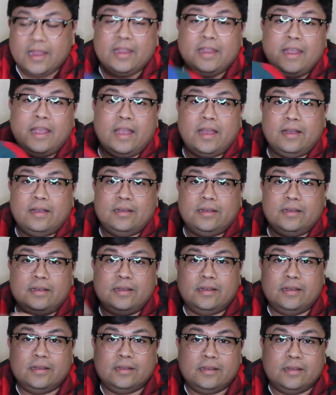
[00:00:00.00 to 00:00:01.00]

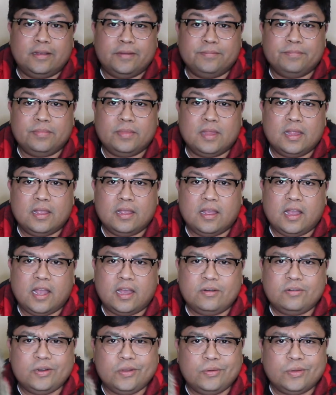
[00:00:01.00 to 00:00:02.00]
yeah,
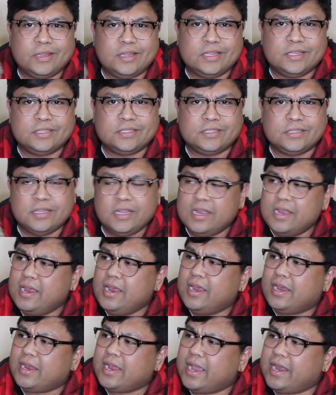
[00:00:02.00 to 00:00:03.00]
I don't know what this
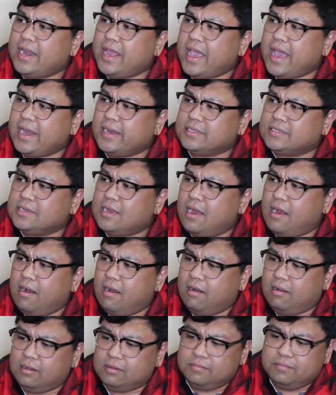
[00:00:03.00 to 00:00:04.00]
kind of hat is
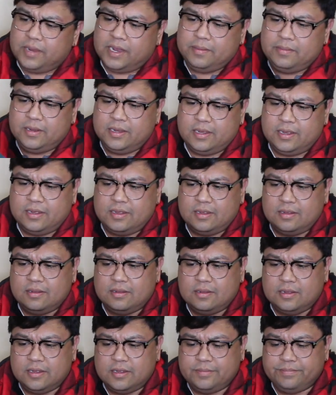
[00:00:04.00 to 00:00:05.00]
called. Maybe a
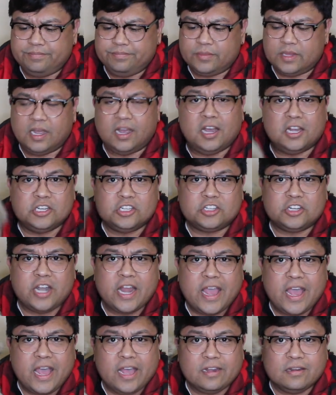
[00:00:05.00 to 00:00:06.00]
hunter
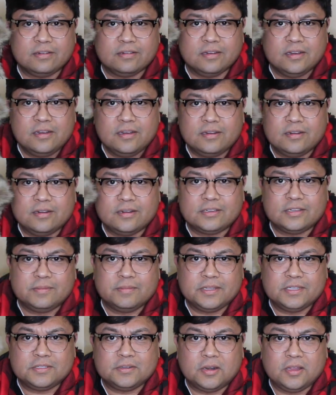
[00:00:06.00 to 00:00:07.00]
hat or
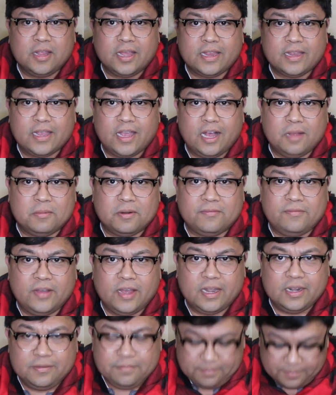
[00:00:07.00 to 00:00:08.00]
something, sort of like Elmer
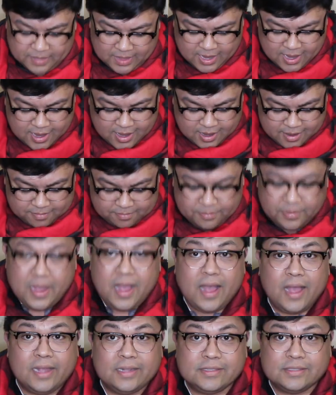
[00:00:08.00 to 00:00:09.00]
Fudd.
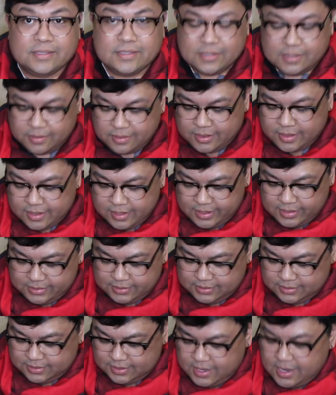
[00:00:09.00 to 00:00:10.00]
But so
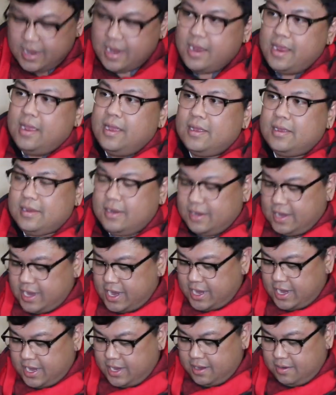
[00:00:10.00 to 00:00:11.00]
this
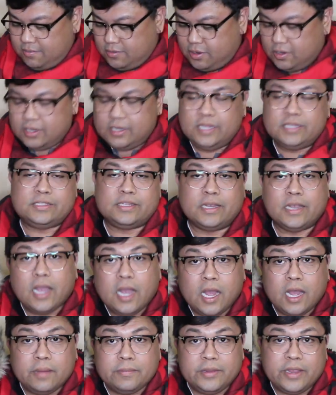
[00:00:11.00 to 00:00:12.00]
came, or it doesn't
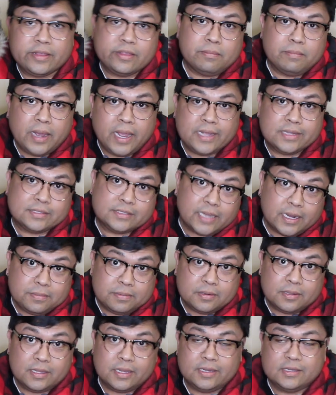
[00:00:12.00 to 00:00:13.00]
come, you have to buy it
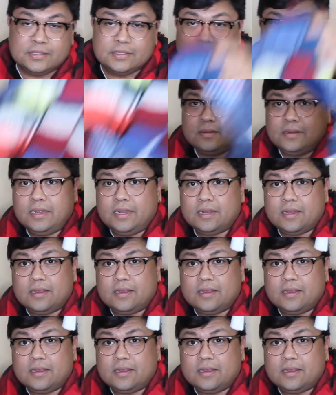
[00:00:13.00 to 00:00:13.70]
separately. So